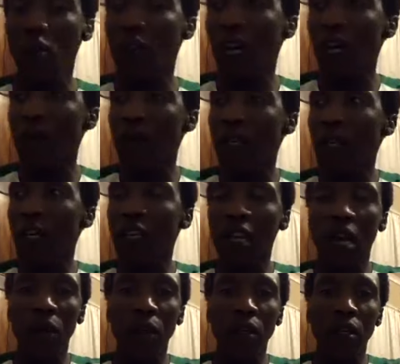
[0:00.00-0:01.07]
time here in
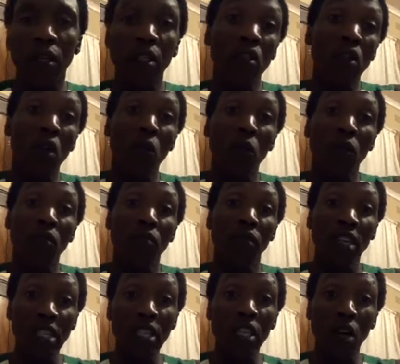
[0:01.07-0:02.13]
Upington. It's now,
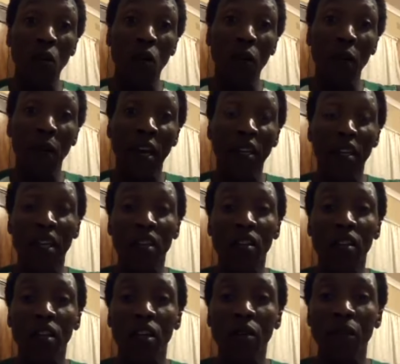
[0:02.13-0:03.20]
this year will be my 10th
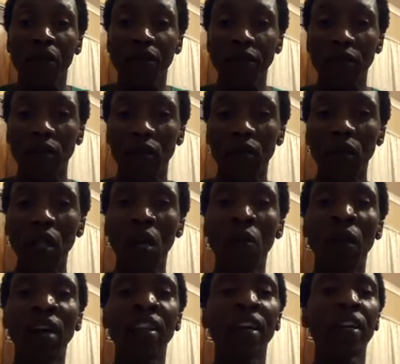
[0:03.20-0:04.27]
year,
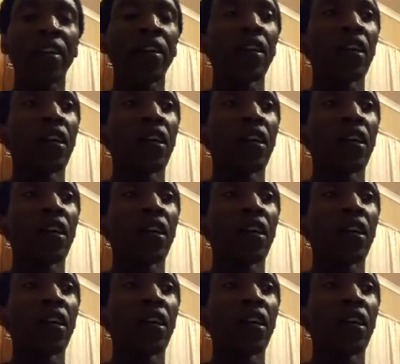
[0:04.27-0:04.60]
but then